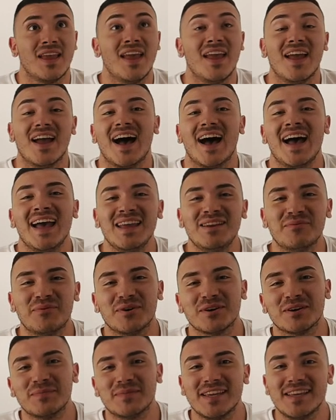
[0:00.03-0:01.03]
Hi and
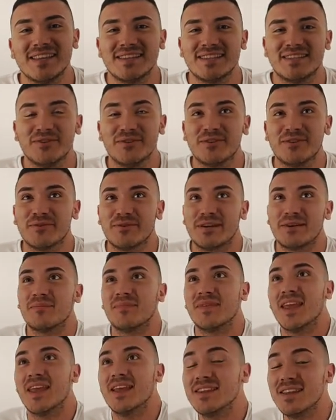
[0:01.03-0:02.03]
welcome to E-ZTutoring.
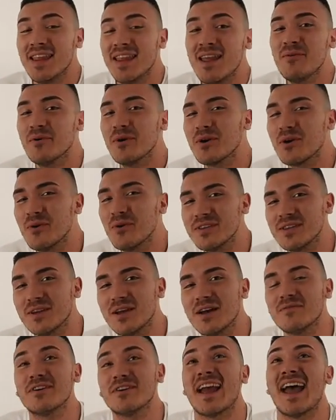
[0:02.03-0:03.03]
Today we're going to
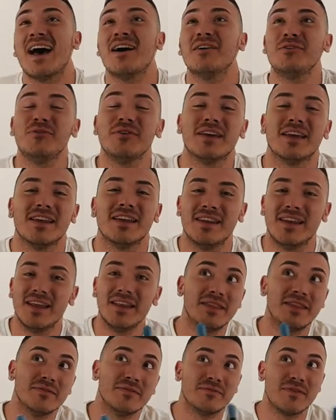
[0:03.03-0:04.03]
cover how you can
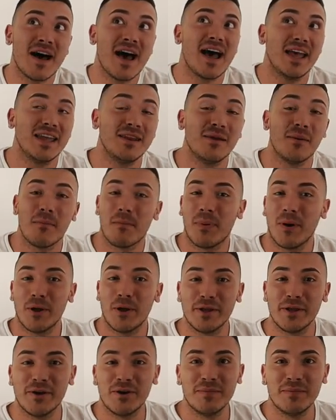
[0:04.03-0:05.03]
divide
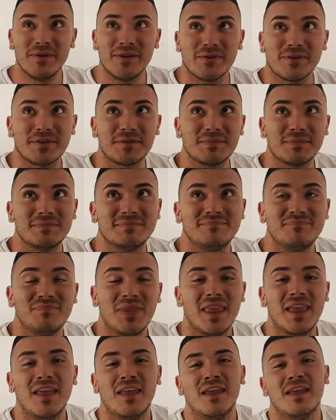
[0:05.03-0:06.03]
polynomials.
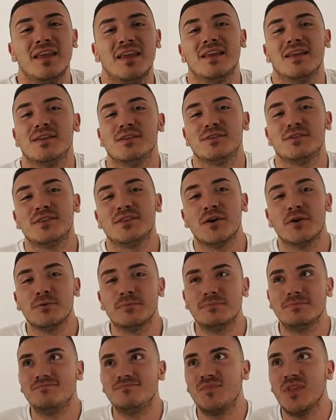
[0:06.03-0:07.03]

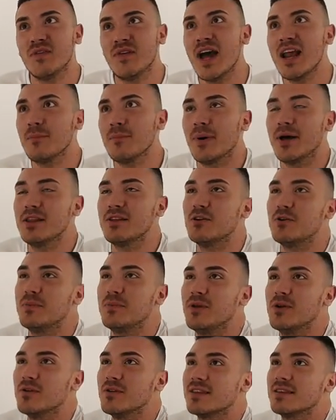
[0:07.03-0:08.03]
So dividing
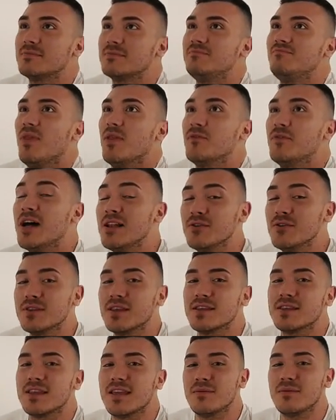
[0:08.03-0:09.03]
polynomials follows the
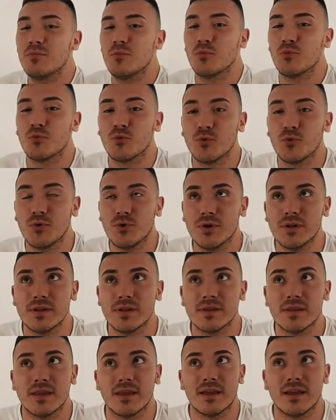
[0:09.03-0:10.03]
same
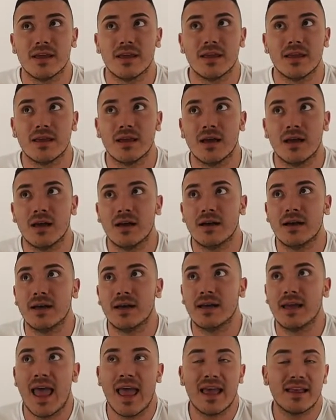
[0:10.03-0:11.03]
rule
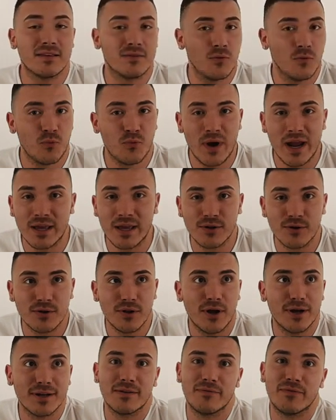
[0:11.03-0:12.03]
as regular
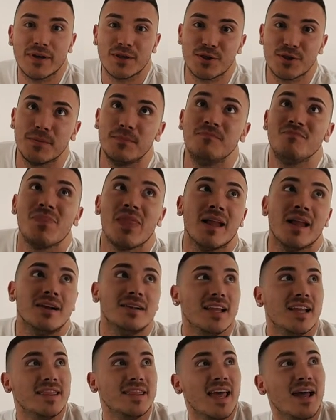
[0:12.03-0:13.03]
long division,
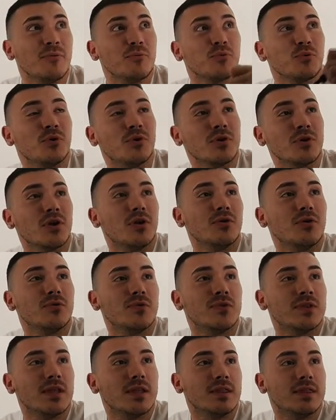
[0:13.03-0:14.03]
and that rule
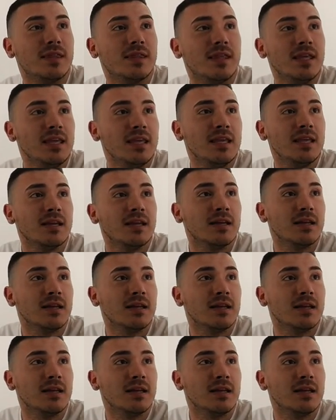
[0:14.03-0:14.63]
goes DMSB.